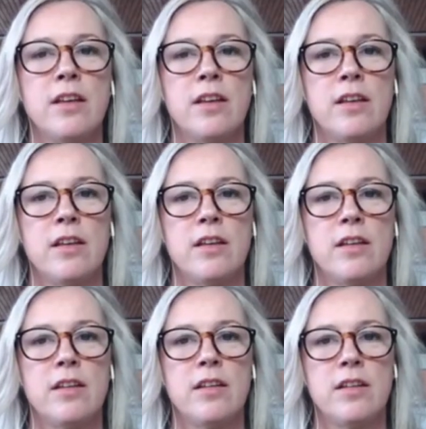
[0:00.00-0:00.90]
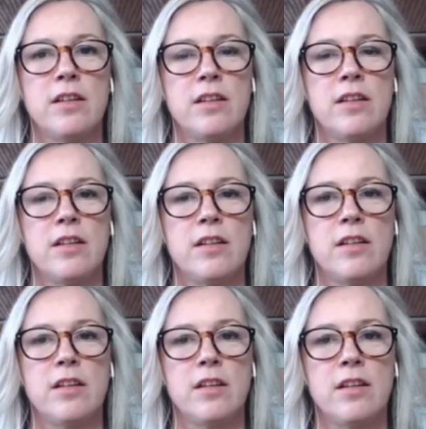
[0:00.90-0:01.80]

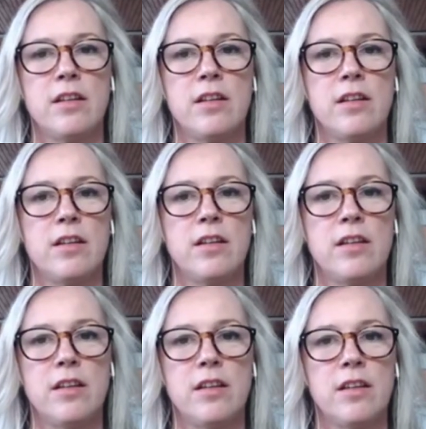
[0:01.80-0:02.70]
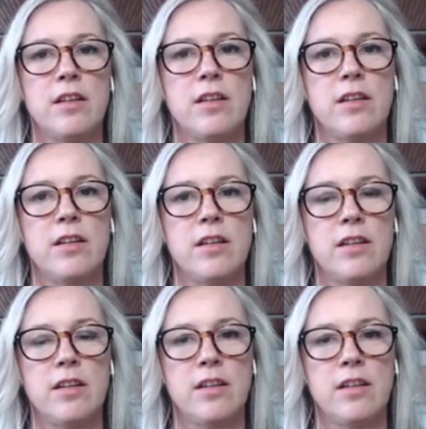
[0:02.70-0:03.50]
No words are spoken by the person on screen.